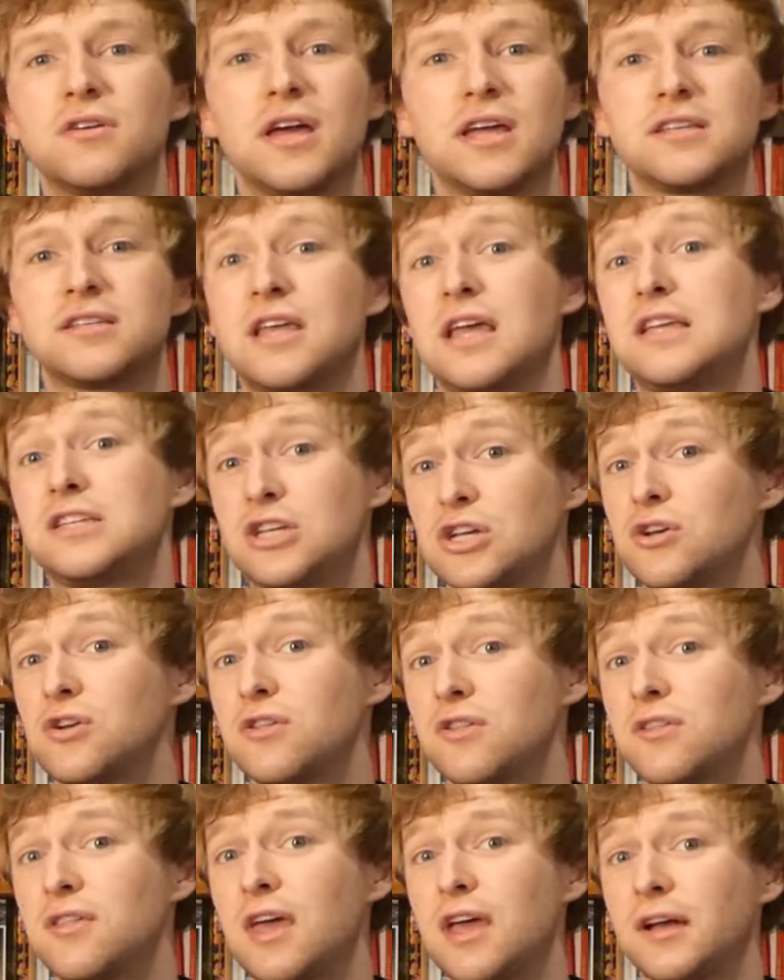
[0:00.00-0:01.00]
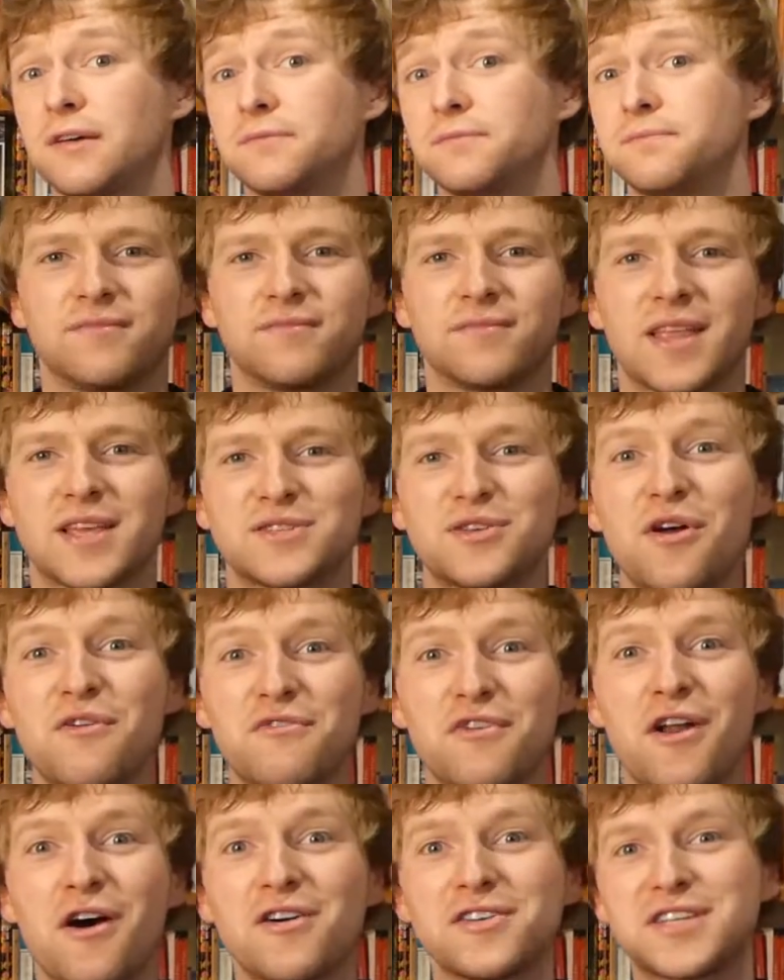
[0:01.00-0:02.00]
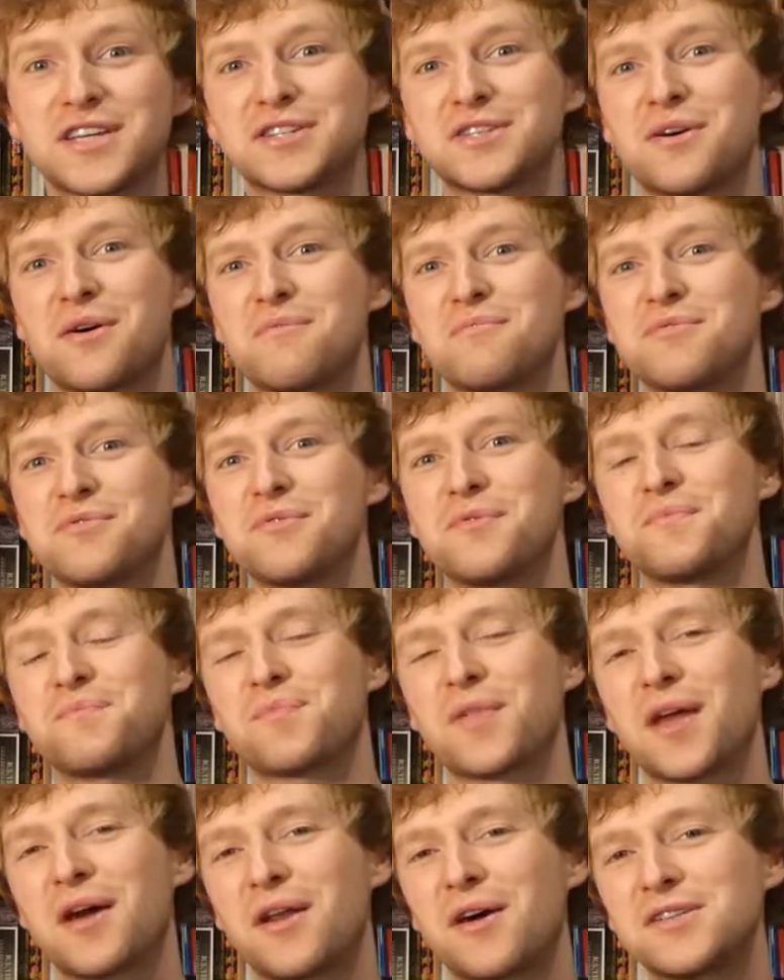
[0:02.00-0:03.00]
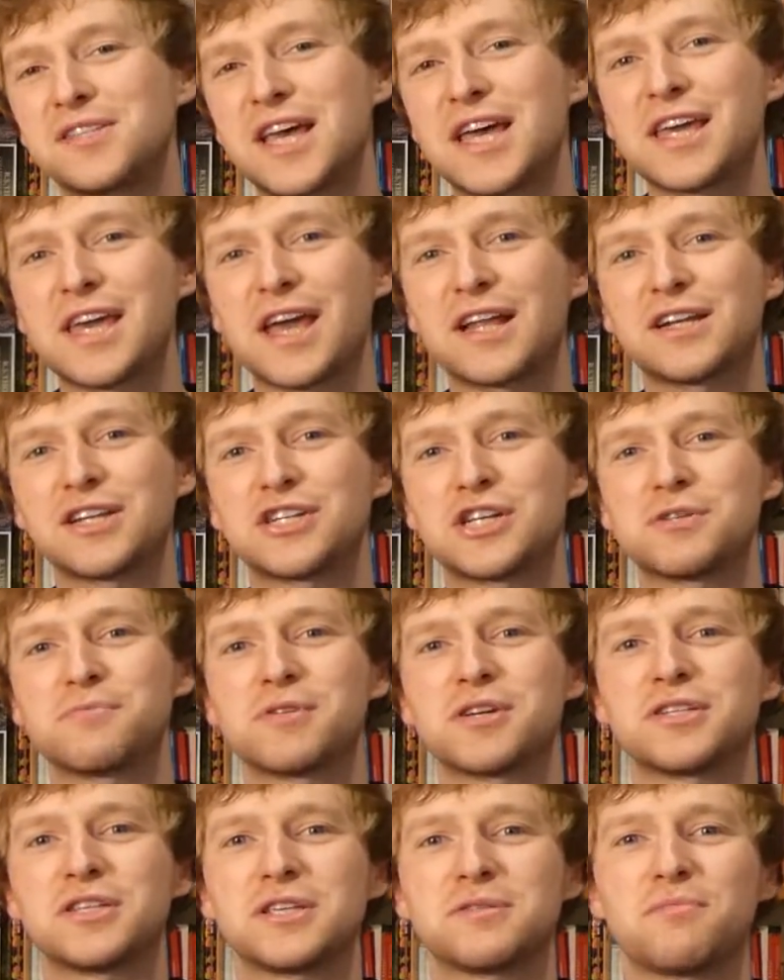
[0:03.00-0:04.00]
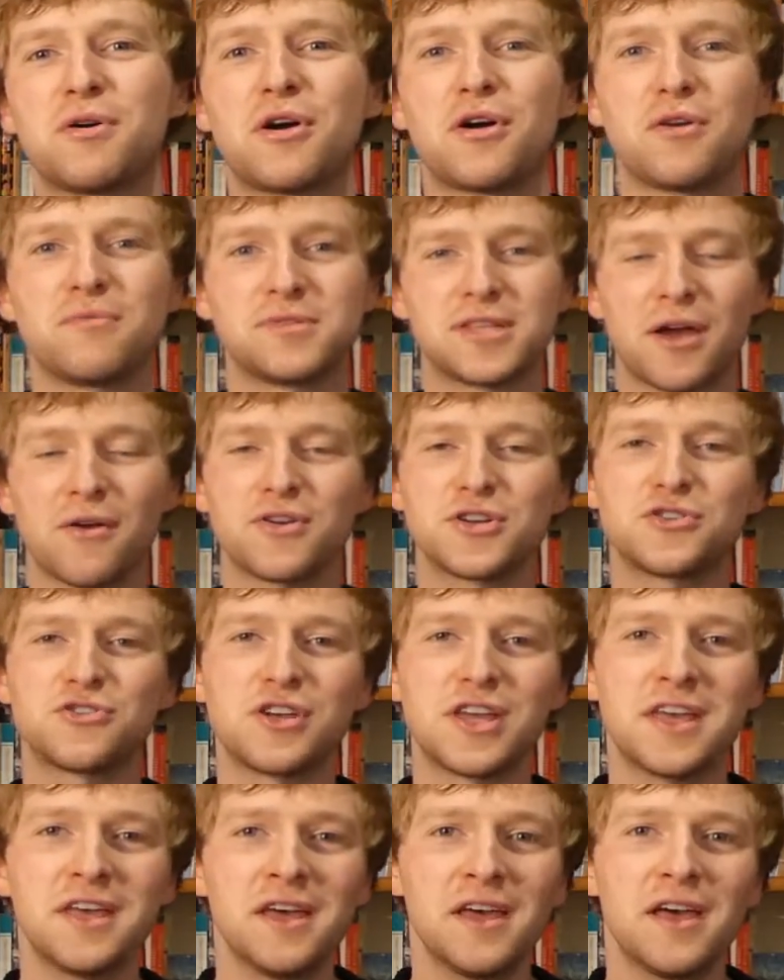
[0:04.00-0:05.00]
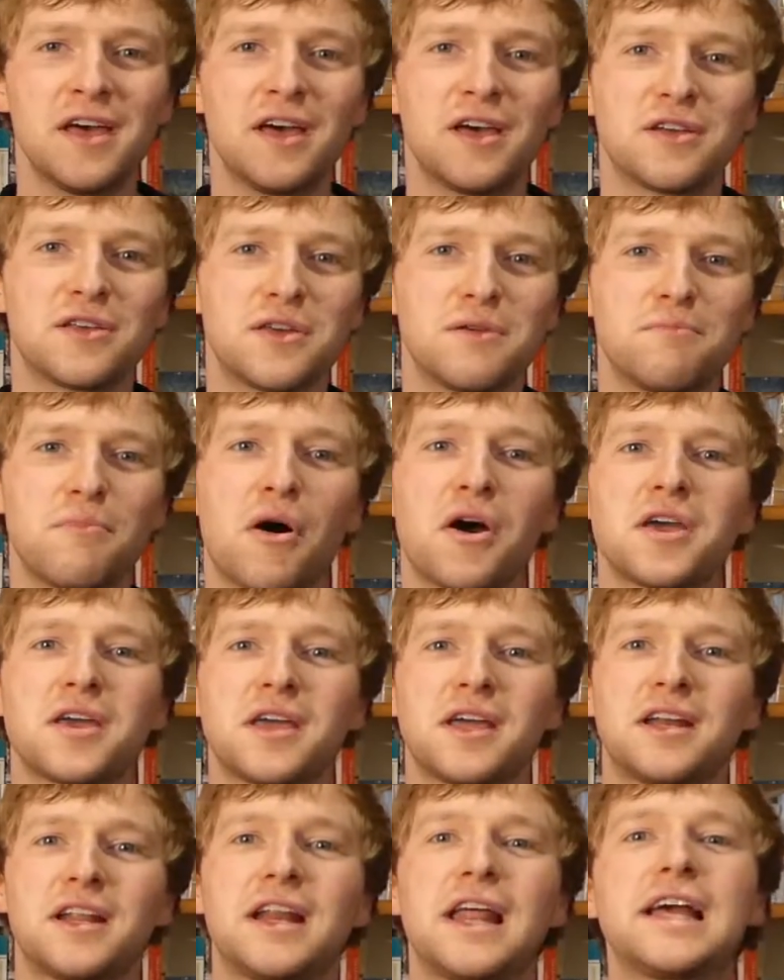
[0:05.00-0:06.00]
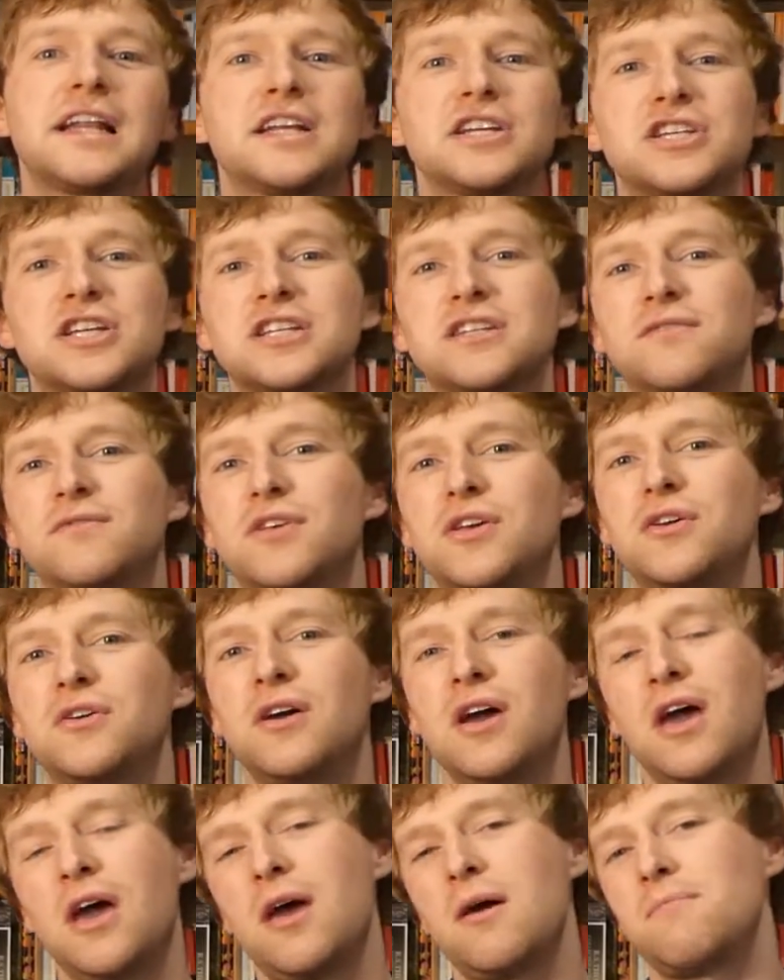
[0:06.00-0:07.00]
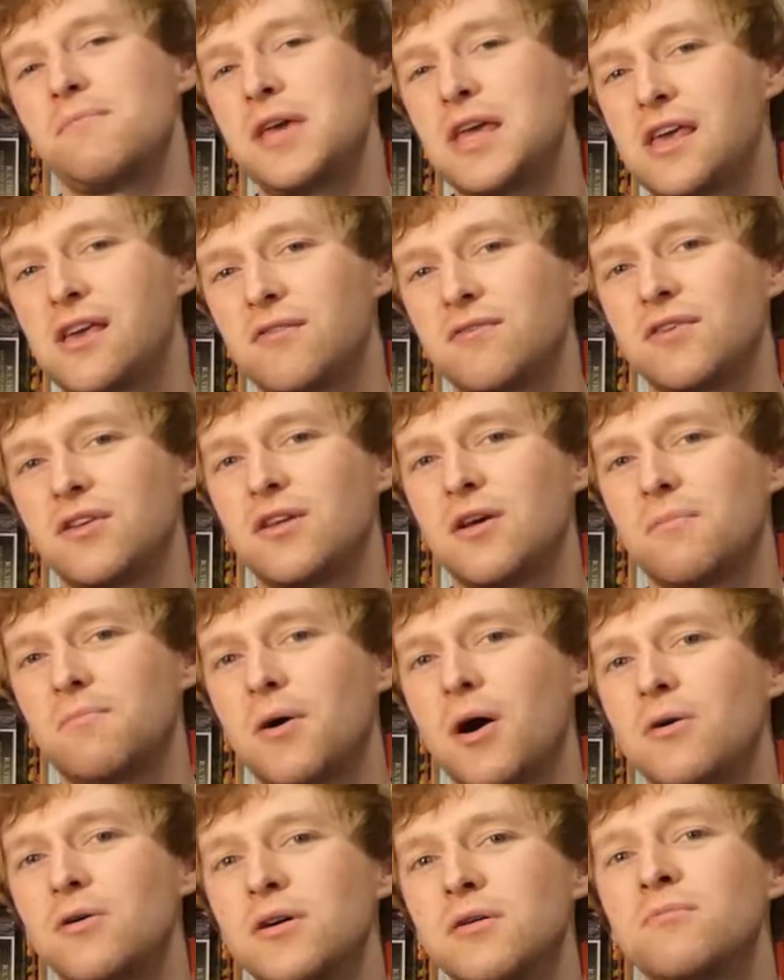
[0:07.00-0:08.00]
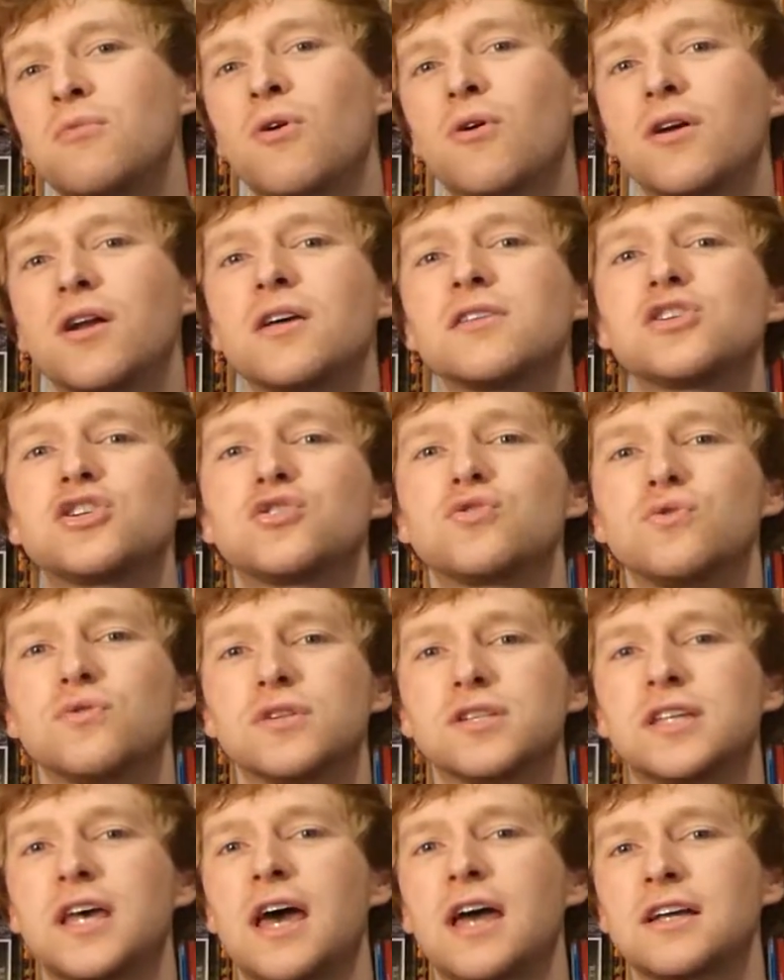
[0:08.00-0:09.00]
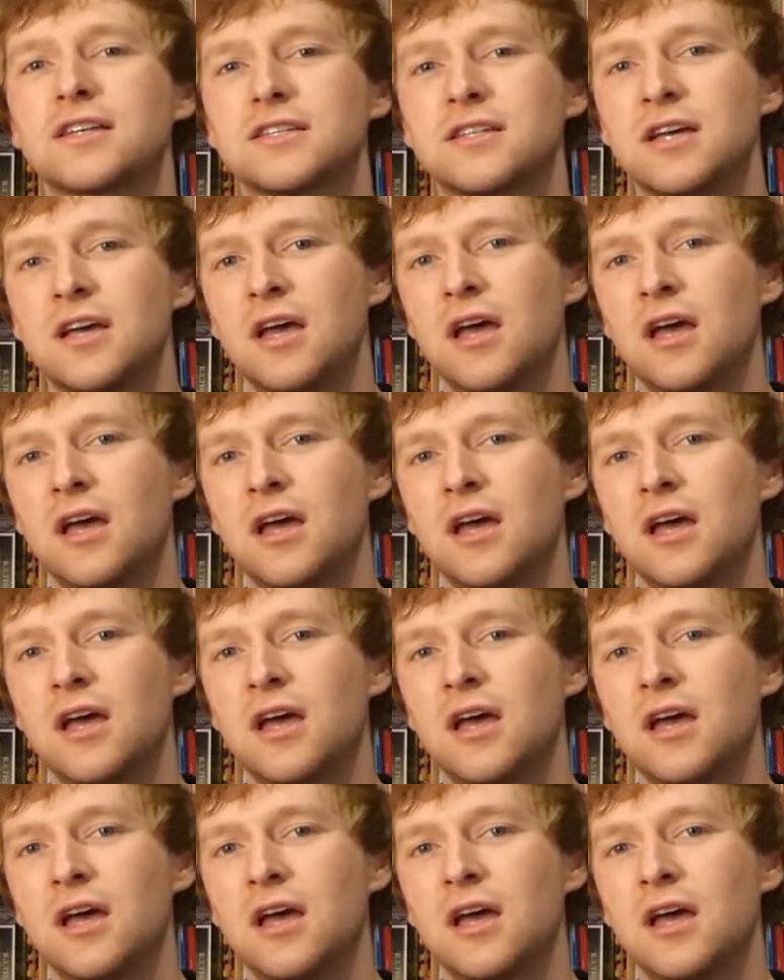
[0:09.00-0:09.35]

is a good thing. So for an arts example, and I'll take English just because it's my home territory, you might in an English interview be given a poem or another short text